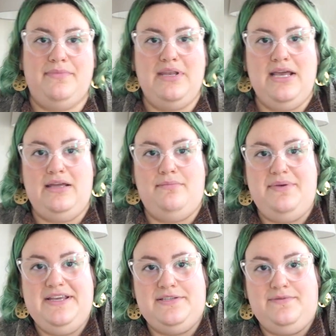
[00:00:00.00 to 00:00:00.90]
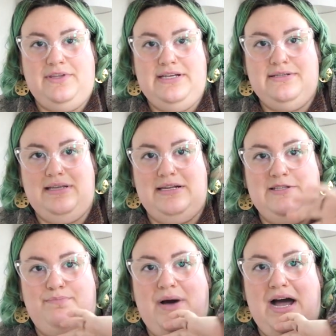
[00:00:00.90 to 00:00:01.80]
knit in Peace Fleece, and
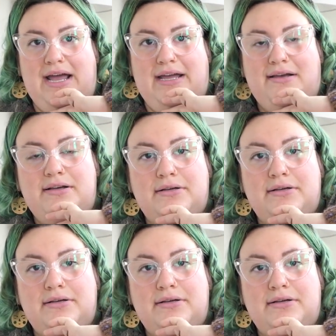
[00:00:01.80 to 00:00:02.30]
it's by